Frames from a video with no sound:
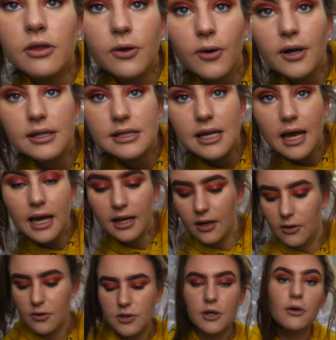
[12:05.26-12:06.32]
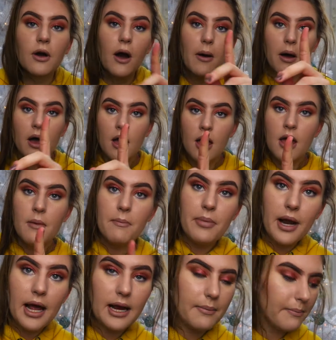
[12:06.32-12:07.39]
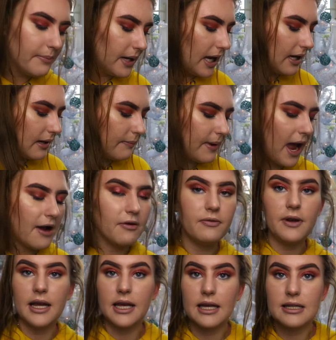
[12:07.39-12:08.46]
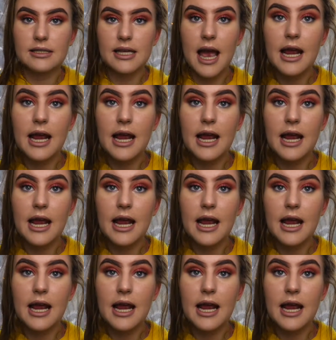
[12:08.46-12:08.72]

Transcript: thought I'd say. And I also got a plain black pair of leggings.